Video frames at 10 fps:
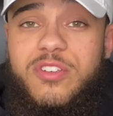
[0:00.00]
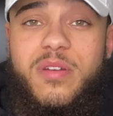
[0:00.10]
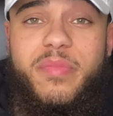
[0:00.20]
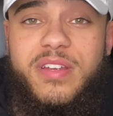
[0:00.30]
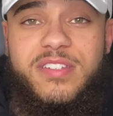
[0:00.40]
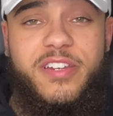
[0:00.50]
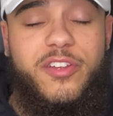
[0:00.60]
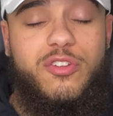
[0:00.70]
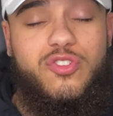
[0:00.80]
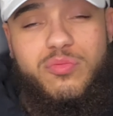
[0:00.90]
going to be a sneaker
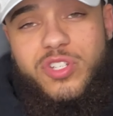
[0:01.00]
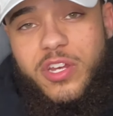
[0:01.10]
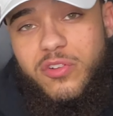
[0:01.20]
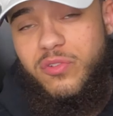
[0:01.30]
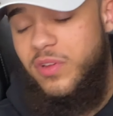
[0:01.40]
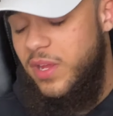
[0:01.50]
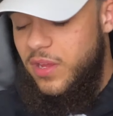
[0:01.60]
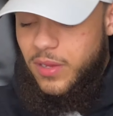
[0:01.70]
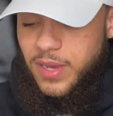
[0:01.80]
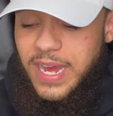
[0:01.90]
YouTube channel.
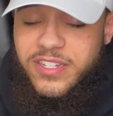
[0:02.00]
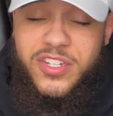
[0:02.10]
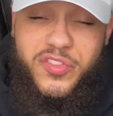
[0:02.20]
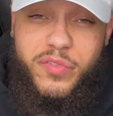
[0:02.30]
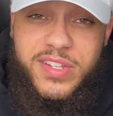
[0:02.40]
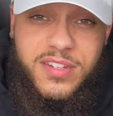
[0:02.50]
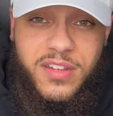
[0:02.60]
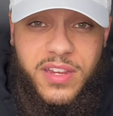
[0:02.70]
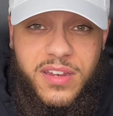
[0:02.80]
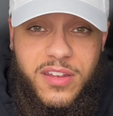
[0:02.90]
I just
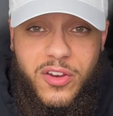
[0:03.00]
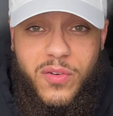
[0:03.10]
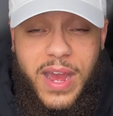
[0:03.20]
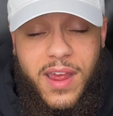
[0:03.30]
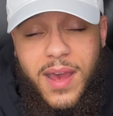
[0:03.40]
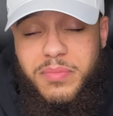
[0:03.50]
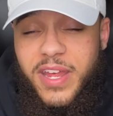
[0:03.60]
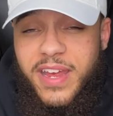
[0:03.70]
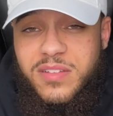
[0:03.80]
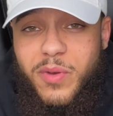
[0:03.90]
recently, though, I copped the
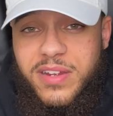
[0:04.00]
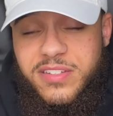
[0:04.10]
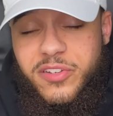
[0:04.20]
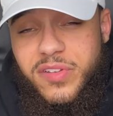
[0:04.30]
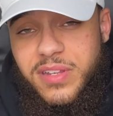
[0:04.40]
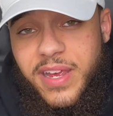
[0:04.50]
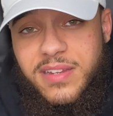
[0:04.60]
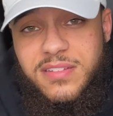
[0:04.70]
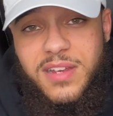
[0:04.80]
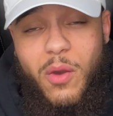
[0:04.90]
Xbox Series
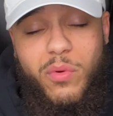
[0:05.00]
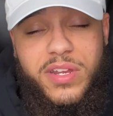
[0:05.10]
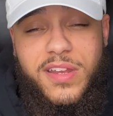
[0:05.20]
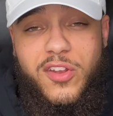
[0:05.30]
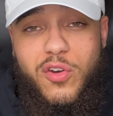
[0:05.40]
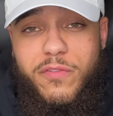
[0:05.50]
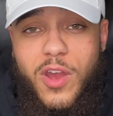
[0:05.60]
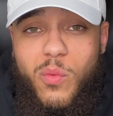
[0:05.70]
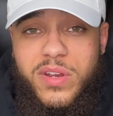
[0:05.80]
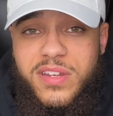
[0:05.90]
X. I wanted to know if
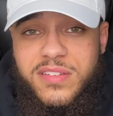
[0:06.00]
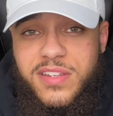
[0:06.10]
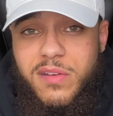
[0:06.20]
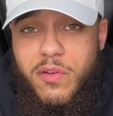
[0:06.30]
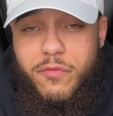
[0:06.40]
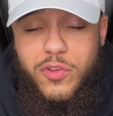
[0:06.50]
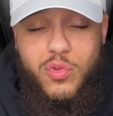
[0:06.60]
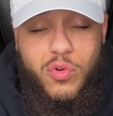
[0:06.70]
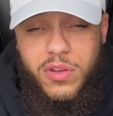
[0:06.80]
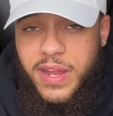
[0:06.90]
y'all wanted to see a
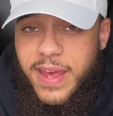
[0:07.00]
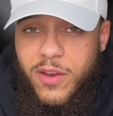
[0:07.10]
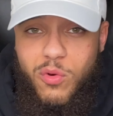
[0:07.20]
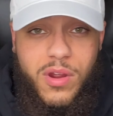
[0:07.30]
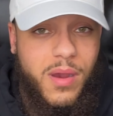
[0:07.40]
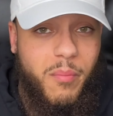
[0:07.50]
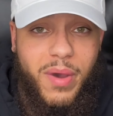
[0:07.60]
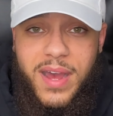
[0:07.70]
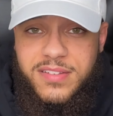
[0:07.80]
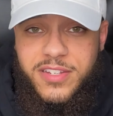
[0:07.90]
review on that or an
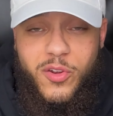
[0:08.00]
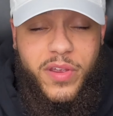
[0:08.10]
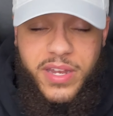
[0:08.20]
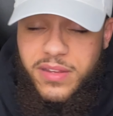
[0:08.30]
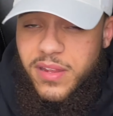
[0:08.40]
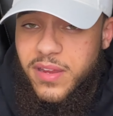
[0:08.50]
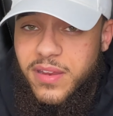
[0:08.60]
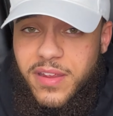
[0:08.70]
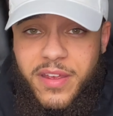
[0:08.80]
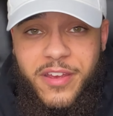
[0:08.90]
unboxing or anything.
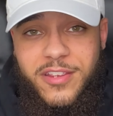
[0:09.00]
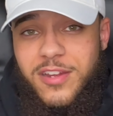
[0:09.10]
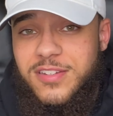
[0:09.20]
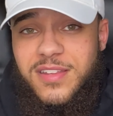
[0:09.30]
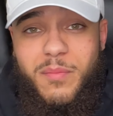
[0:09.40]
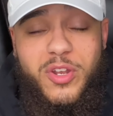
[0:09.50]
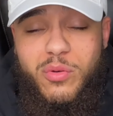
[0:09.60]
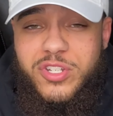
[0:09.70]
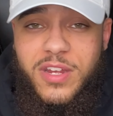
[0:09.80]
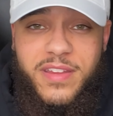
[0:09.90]
Y'all just let me know
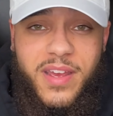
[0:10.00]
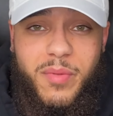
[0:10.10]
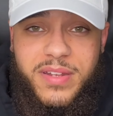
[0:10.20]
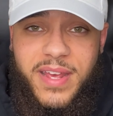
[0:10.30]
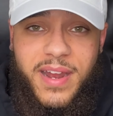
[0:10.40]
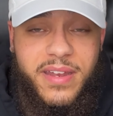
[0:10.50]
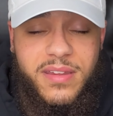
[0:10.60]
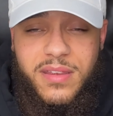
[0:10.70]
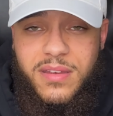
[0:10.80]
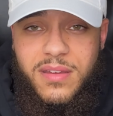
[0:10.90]
what y'all think about that
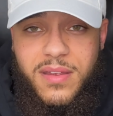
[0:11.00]
idea.